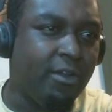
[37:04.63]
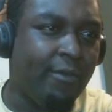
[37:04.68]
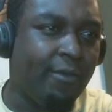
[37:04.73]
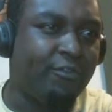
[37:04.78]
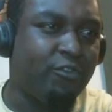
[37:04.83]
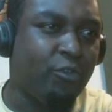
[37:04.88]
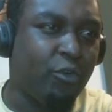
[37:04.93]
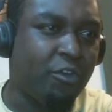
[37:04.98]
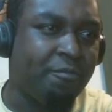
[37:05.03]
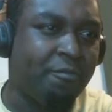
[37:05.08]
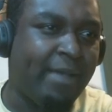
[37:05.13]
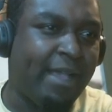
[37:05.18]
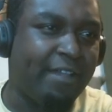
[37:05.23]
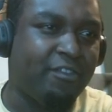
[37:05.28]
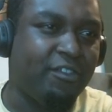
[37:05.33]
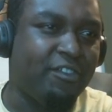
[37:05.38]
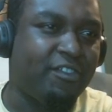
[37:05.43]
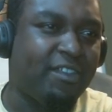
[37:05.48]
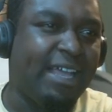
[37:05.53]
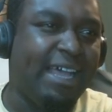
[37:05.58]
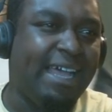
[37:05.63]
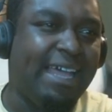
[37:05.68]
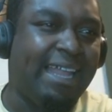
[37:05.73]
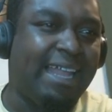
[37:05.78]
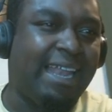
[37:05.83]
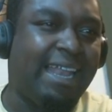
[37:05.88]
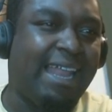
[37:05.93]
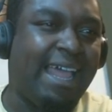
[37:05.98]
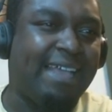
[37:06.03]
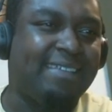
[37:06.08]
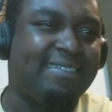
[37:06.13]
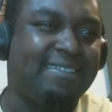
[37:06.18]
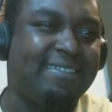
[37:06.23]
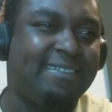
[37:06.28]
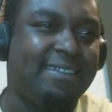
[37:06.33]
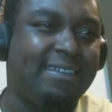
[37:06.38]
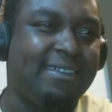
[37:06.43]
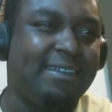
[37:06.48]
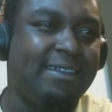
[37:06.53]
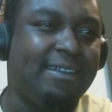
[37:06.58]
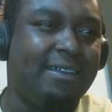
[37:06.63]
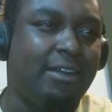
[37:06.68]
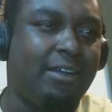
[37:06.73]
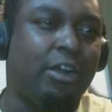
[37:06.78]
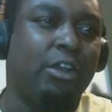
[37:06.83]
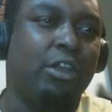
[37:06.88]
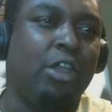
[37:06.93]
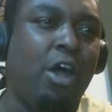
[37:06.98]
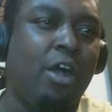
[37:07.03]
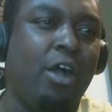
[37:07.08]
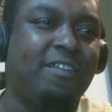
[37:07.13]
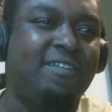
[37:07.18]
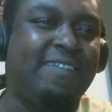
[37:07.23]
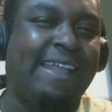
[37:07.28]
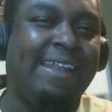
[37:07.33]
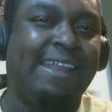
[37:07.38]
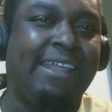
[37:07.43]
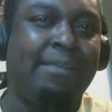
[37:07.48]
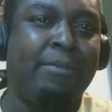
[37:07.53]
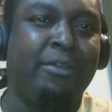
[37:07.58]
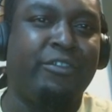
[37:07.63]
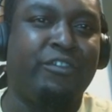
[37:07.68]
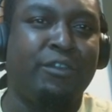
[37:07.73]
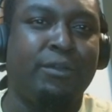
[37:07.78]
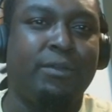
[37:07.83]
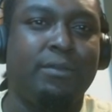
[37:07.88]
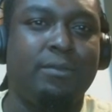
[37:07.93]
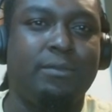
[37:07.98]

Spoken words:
of Swords Masters, long-standing mission.